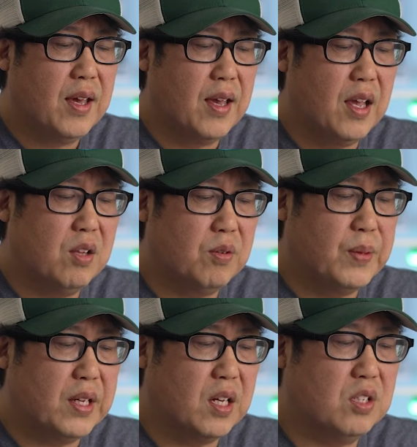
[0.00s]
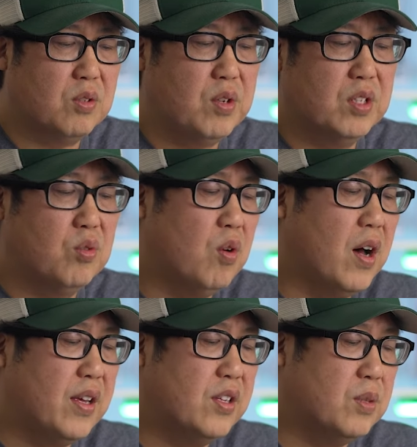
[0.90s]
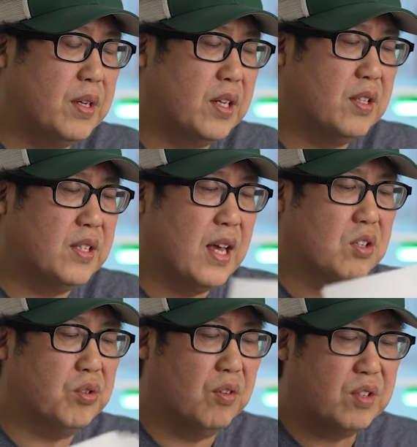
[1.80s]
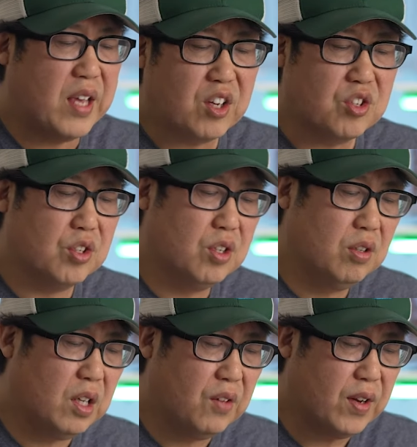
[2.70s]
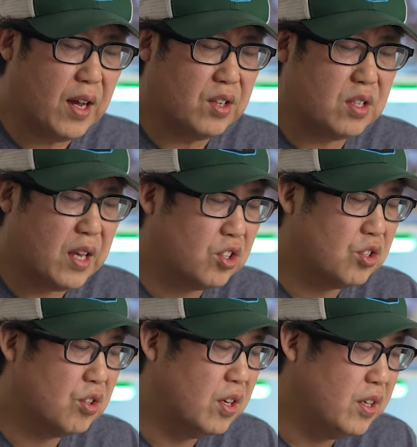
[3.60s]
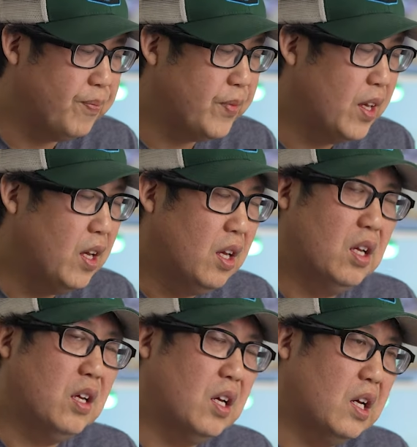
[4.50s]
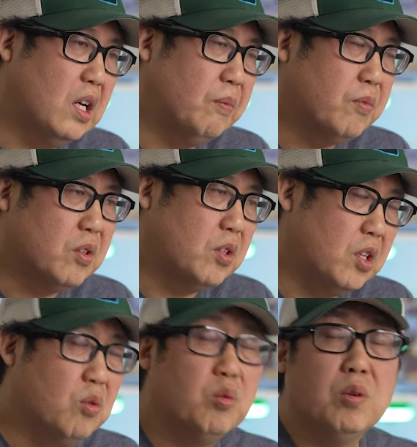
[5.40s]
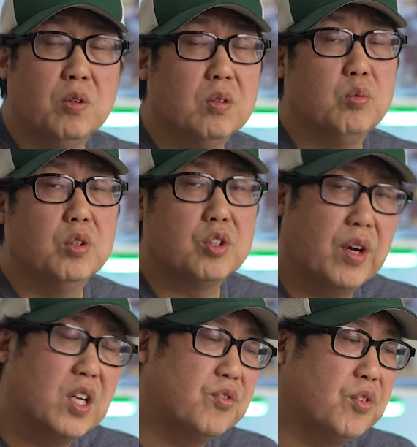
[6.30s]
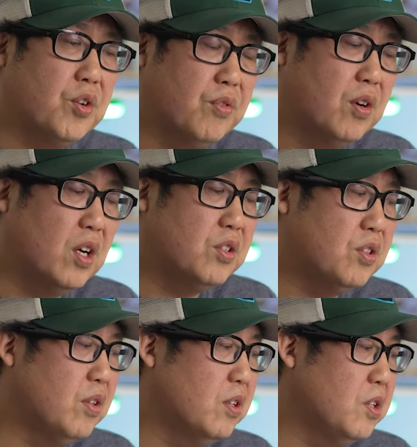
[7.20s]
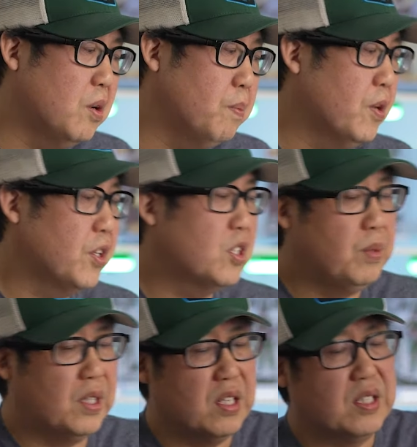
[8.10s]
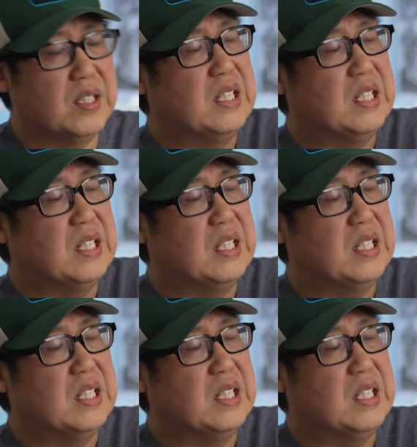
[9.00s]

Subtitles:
And because the reason why is because that sort of texture, if it has a texture on it, will transfer over onto your books, because